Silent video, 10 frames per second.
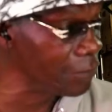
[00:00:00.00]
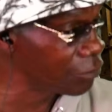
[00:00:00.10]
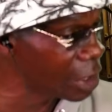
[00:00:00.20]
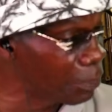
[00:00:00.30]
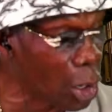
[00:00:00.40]

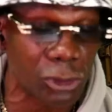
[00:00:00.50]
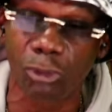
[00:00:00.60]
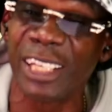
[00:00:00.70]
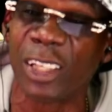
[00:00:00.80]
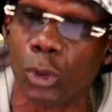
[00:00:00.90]
Part
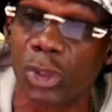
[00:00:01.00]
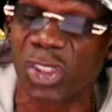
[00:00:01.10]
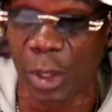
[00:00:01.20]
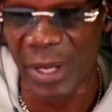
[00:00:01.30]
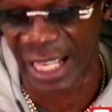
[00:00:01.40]
three, the little
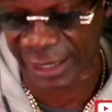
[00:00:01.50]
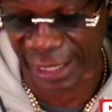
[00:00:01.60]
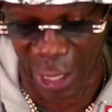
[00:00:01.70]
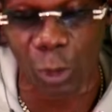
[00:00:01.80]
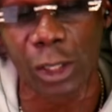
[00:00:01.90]
Jimmy. I
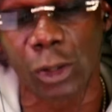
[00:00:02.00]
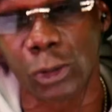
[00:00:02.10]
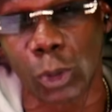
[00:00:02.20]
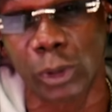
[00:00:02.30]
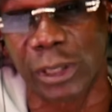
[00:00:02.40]
said I wasn't gonna
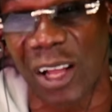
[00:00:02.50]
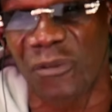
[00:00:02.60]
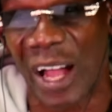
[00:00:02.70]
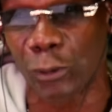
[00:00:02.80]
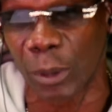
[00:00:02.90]
do it till I
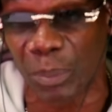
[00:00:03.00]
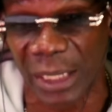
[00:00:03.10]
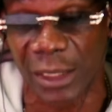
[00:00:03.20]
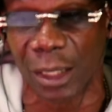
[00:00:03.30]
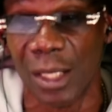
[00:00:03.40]
found the
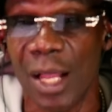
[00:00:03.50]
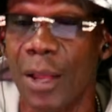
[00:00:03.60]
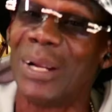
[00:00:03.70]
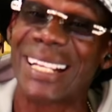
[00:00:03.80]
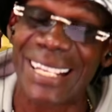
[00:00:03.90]
picture,
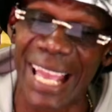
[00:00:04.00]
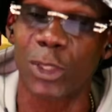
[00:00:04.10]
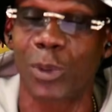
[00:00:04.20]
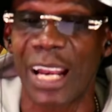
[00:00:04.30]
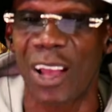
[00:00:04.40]
but
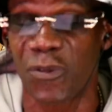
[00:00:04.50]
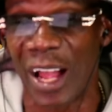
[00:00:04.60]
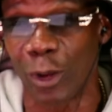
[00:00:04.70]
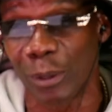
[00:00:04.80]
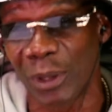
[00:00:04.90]
guess what I
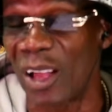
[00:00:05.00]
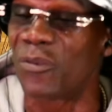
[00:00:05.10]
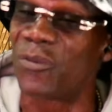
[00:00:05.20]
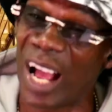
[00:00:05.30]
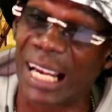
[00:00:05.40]
found? I
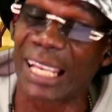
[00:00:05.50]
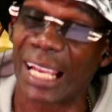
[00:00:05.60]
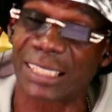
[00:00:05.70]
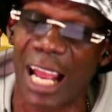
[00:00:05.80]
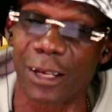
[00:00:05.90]
finally
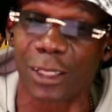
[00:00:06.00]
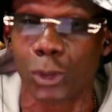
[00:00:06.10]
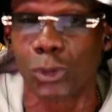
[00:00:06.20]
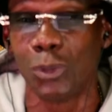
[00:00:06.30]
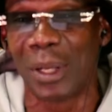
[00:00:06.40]
had time to go through my